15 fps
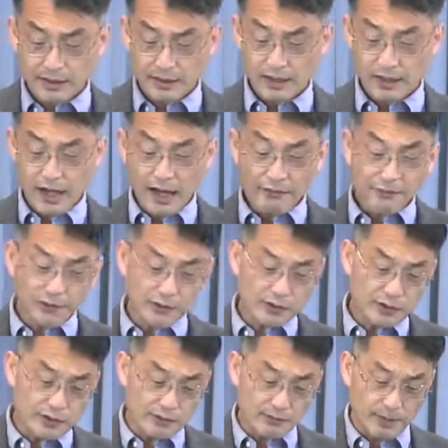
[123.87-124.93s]
Uh, I
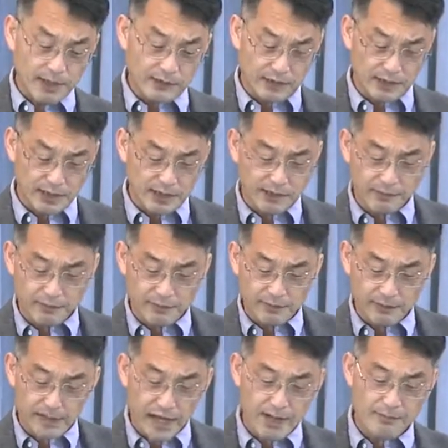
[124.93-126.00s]
first heard of Michael Kennedy from
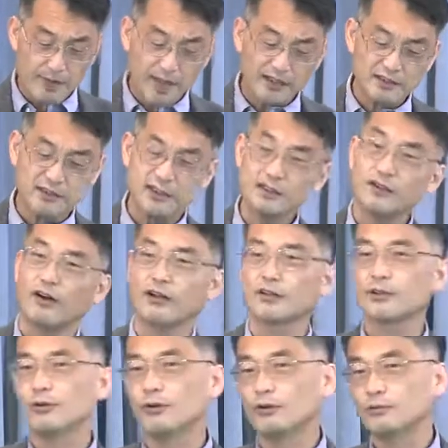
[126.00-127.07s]
a Time magazine
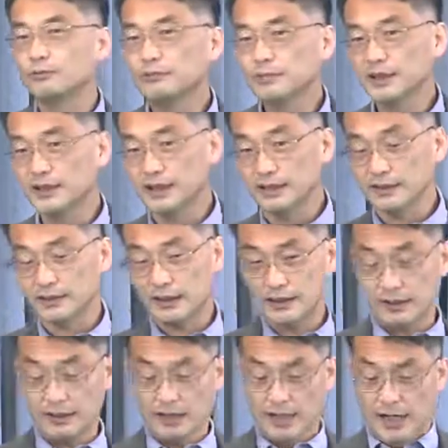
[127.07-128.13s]
article because
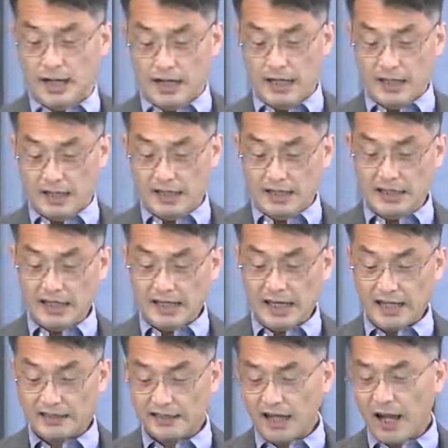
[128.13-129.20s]
uh, uh, he
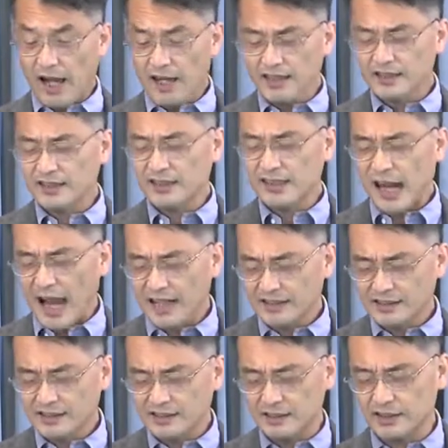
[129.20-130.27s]
had died in an
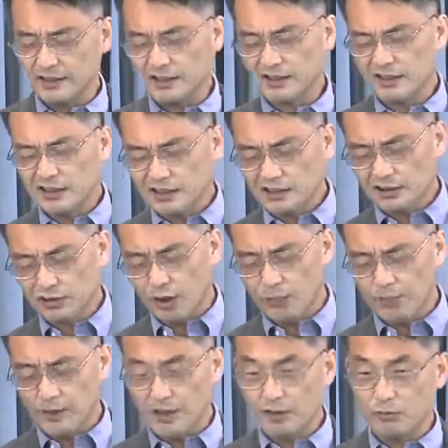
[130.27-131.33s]
accident in a ski
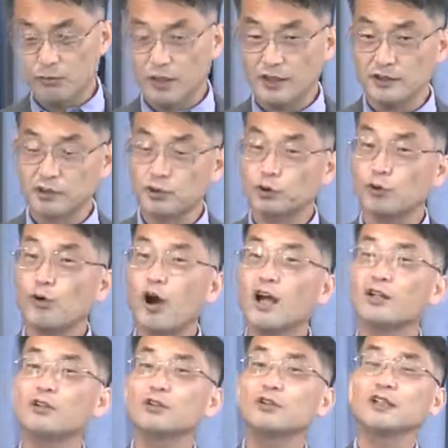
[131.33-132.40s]
slope, and it was
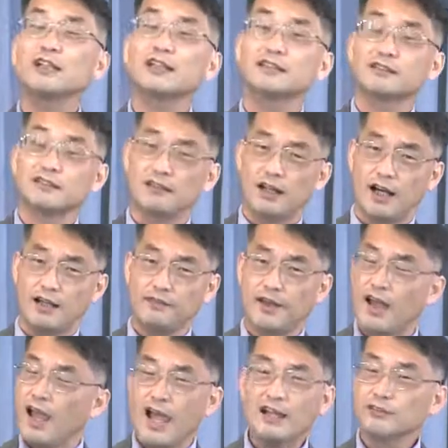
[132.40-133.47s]
chronicling his life,
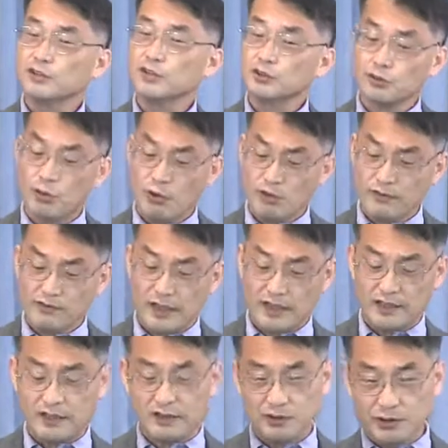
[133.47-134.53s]
and it was sort of
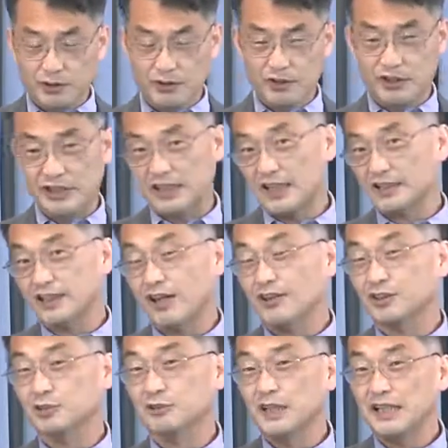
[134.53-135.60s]
like a eulogy. And as I
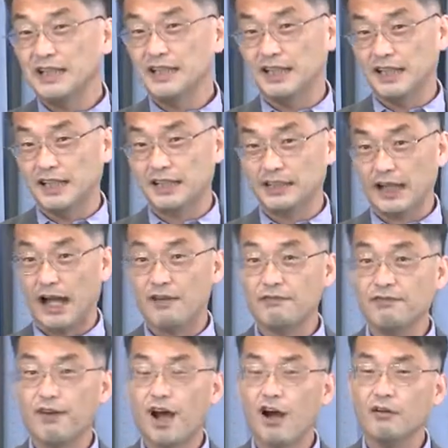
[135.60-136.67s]
was reading it, I
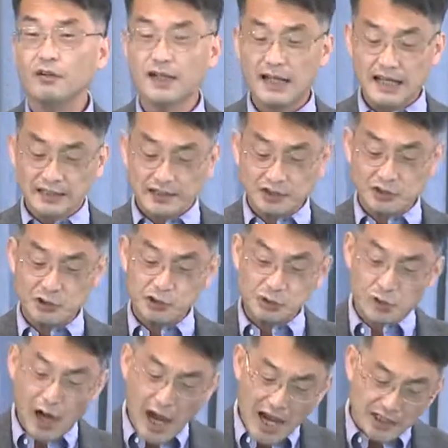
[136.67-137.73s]
felt the
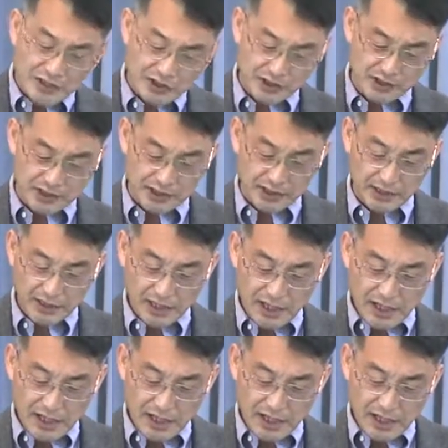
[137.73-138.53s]
tragedy